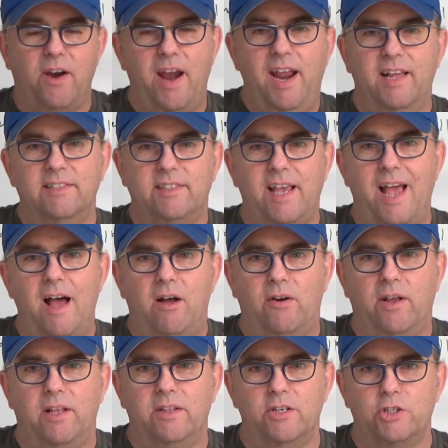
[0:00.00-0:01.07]
hands
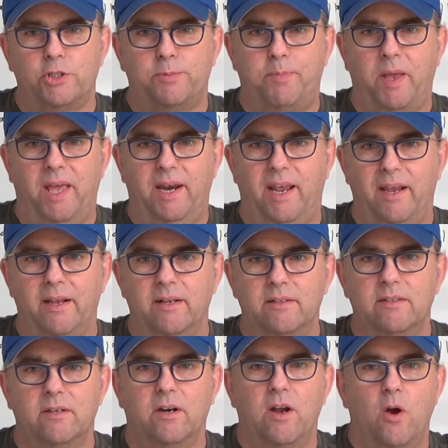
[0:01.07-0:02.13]
out and they're spinning.
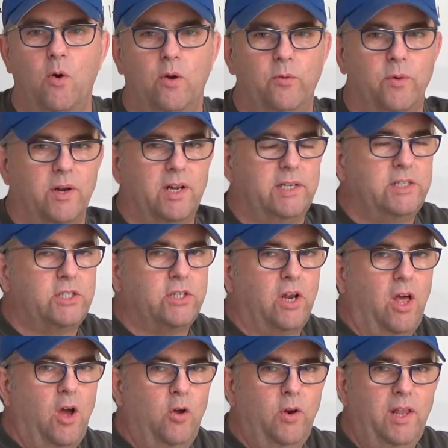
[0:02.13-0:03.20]
They're going really
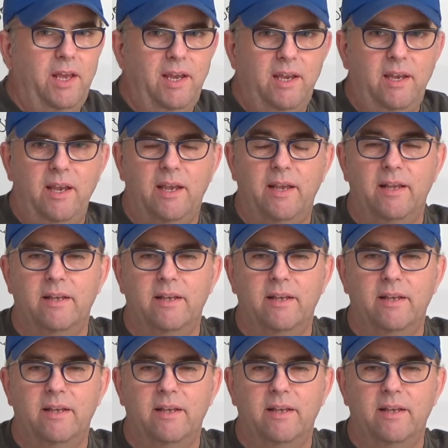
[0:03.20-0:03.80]
slowly